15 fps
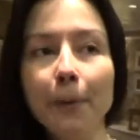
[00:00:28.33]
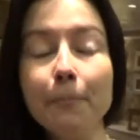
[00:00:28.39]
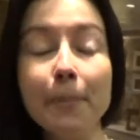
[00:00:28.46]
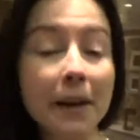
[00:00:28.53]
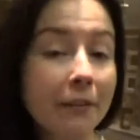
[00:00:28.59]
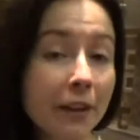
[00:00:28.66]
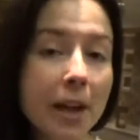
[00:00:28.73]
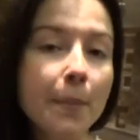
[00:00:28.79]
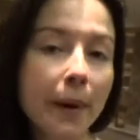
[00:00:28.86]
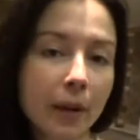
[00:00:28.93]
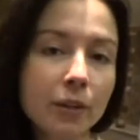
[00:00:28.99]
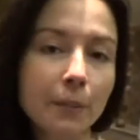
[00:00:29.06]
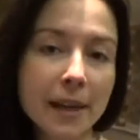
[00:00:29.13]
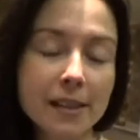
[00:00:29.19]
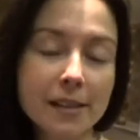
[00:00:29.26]
Briefly
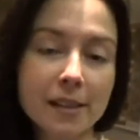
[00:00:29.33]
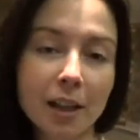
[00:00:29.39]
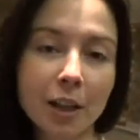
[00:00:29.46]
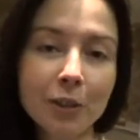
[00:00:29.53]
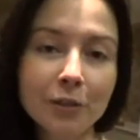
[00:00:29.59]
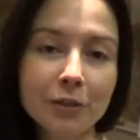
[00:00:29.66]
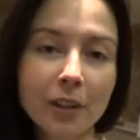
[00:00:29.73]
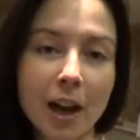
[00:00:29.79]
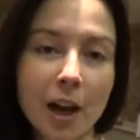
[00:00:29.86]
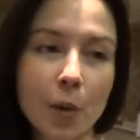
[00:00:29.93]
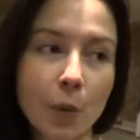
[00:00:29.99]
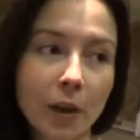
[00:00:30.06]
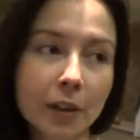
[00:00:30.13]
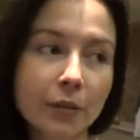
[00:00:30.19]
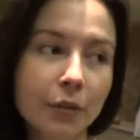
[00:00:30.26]
about myself,
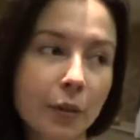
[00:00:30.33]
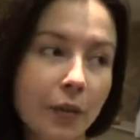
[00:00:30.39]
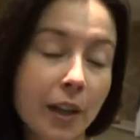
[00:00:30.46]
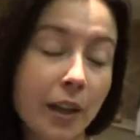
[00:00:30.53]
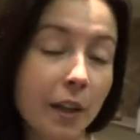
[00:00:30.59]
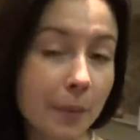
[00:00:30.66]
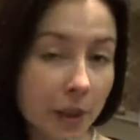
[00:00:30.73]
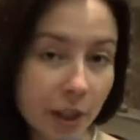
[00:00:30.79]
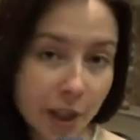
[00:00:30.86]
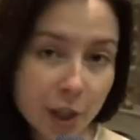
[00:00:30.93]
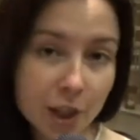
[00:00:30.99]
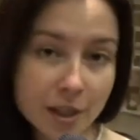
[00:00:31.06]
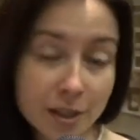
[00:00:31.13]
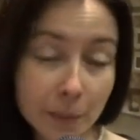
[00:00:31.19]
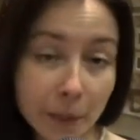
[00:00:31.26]
I worked for the
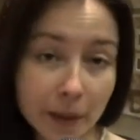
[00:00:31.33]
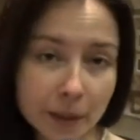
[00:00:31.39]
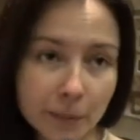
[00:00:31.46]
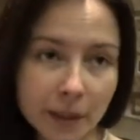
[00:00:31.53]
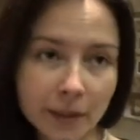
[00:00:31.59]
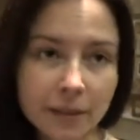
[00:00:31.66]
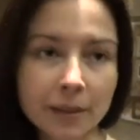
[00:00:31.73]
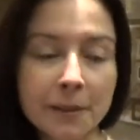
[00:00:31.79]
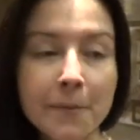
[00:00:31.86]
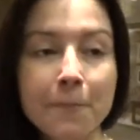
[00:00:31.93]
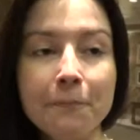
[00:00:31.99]
immigration department.